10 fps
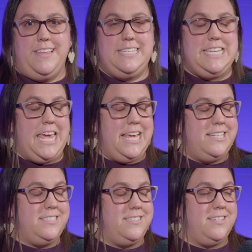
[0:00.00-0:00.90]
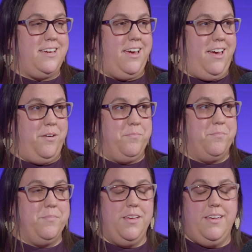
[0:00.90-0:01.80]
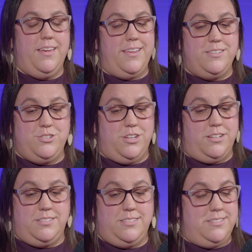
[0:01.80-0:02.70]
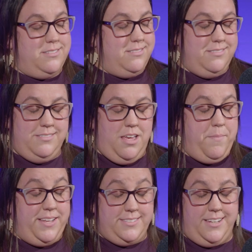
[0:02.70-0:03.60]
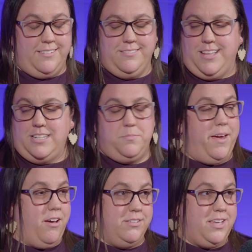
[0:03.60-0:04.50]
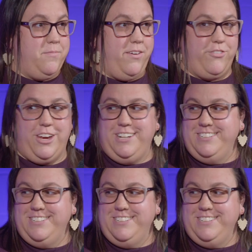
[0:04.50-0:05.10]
the taste um, is just amazing. That's my all time favorite.